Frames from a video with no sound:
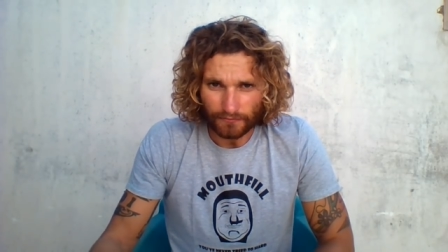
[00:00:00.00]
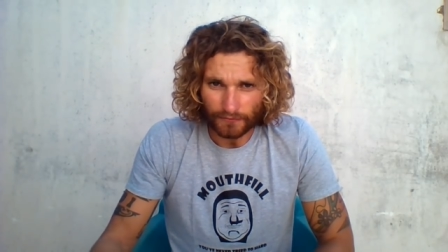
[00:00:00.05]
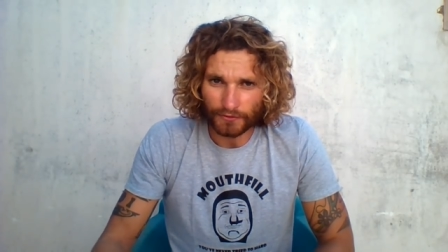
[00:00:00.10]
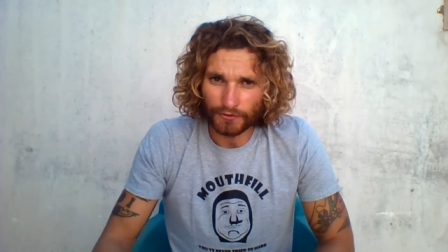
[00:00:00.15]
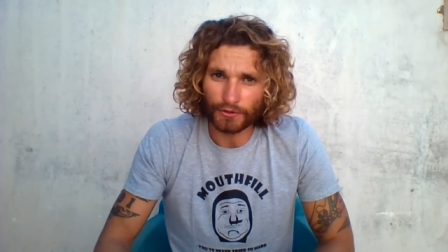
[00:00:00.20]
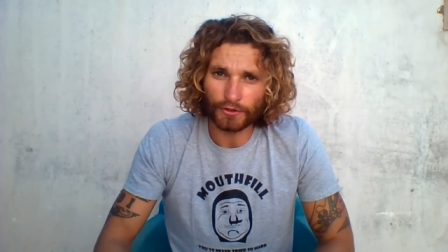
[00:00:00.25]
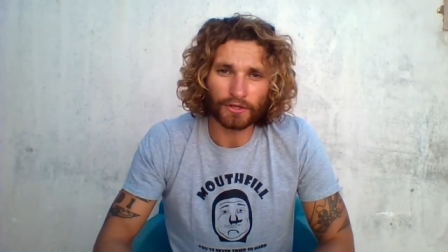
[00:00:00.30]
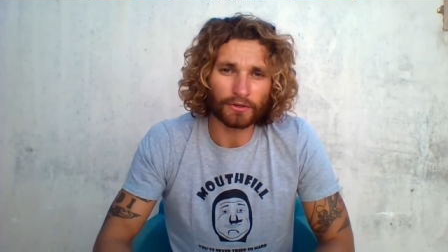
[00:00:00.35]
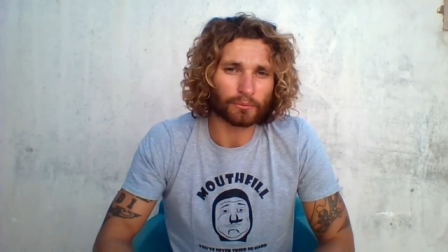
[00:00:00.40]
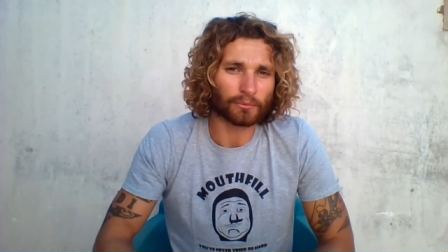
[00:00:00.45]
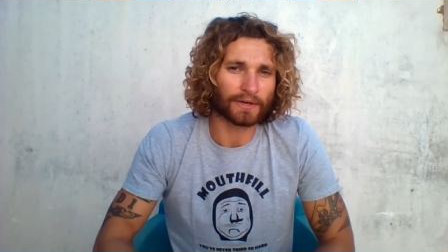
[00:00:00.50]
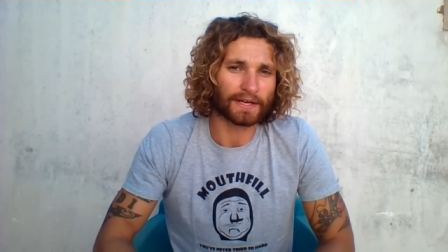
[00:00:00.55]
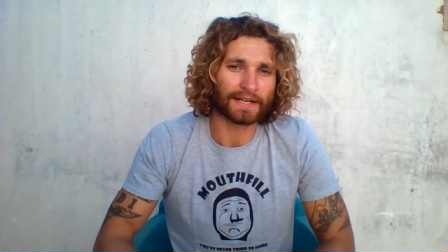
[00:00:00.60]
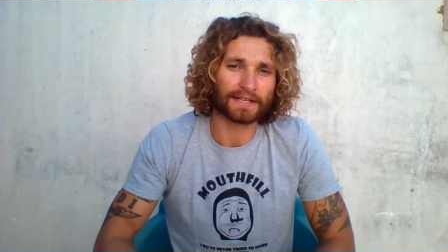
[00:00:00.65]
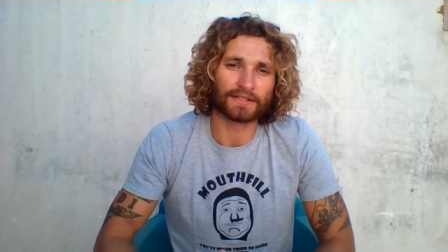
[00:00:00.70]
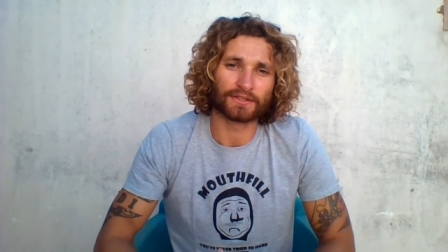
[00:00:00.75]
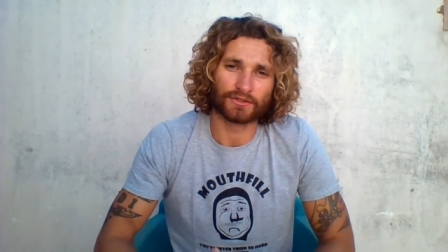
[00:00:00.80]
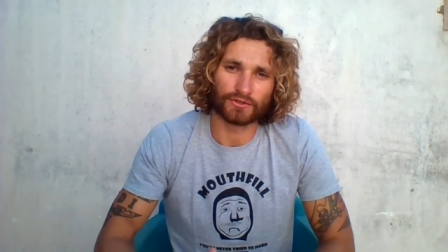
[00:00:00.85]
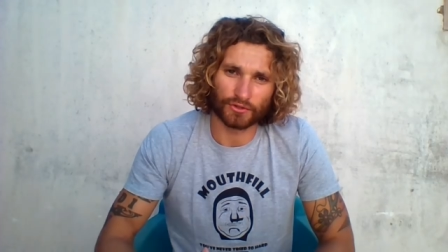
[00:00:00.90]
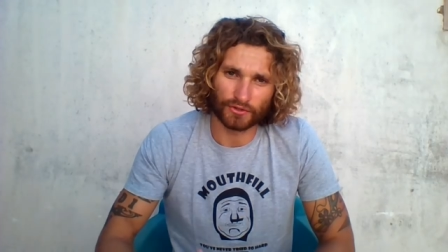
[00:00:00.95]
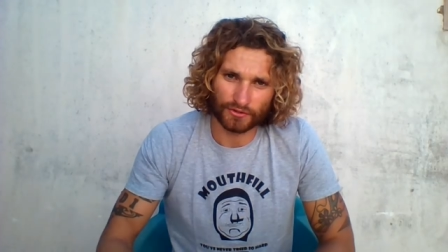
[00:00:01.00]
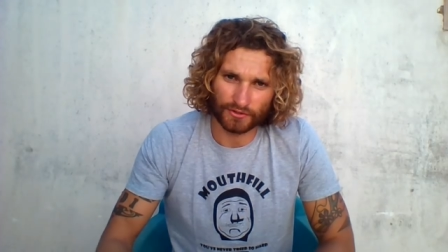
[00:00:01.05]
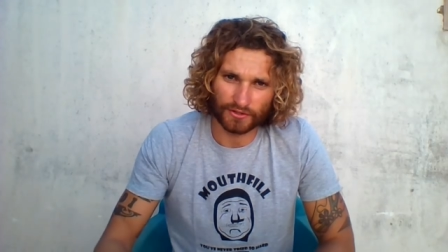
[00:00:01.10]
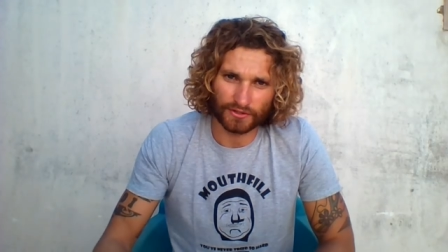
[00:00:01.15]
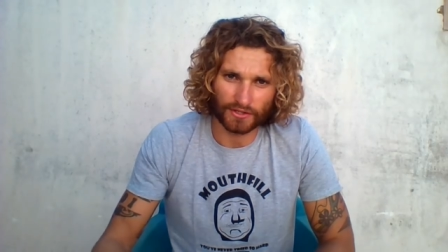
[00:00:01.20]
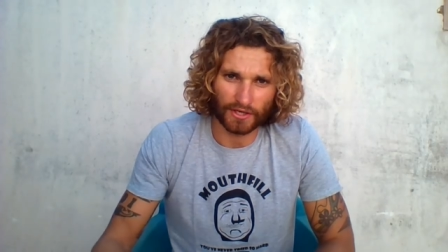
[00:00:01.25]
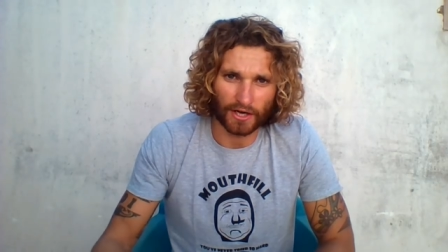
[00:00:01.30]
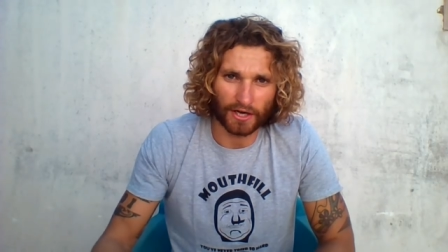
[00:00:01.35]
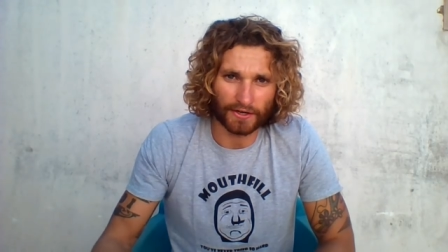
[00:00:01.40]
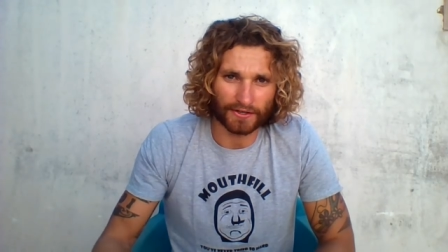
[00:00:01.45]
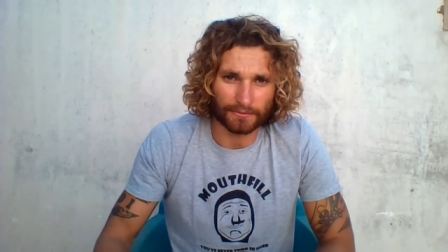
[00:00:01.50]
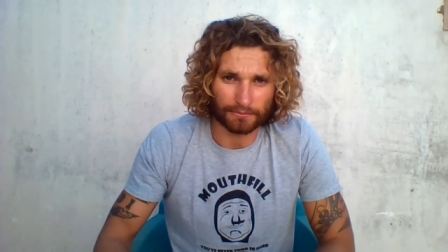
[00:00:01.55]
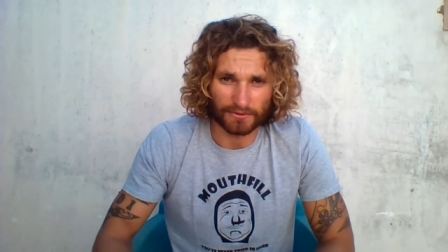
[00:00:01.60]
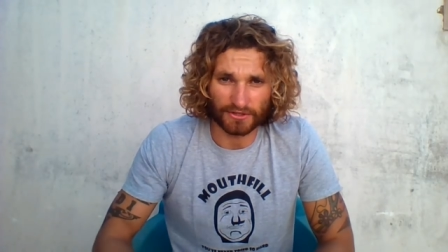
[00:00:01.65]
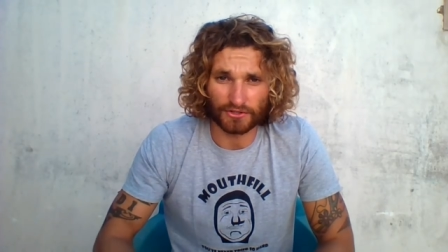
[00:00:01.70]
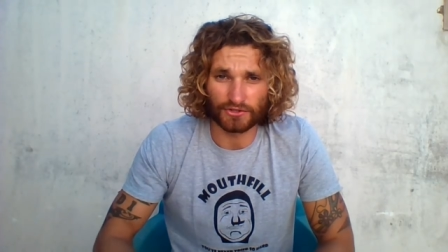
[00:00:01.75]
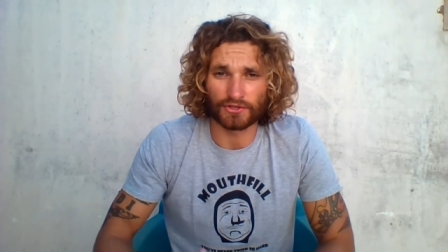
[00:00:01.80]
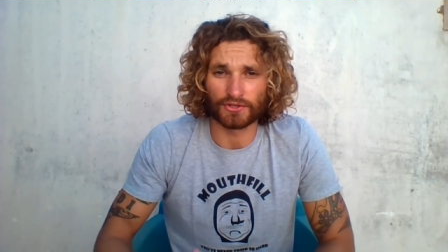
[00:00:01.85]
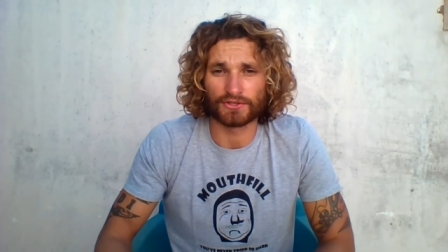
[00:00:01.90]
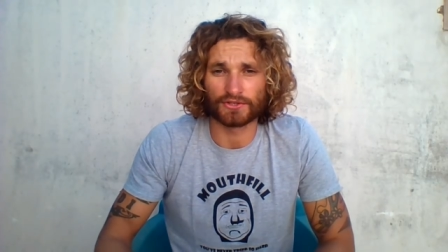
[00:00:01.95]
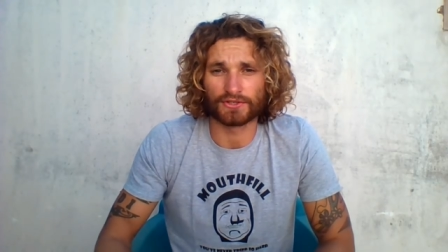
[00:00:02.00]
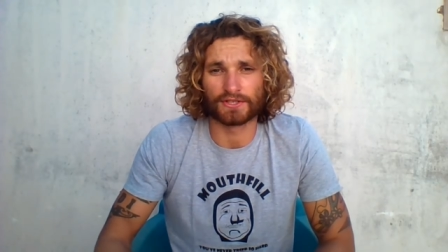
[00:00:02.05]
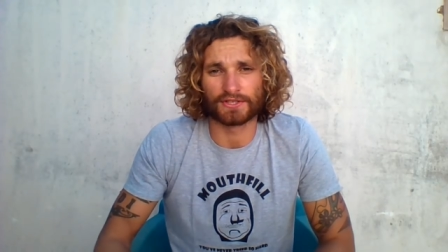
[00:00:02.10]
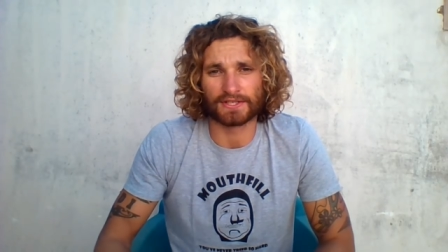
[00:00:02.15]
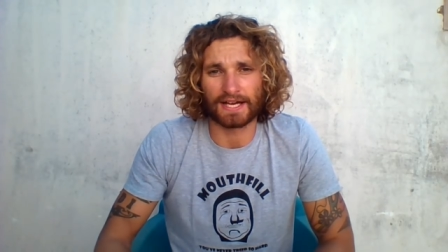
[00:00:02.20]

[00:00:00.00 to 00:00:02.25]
you can work just as hard and be just as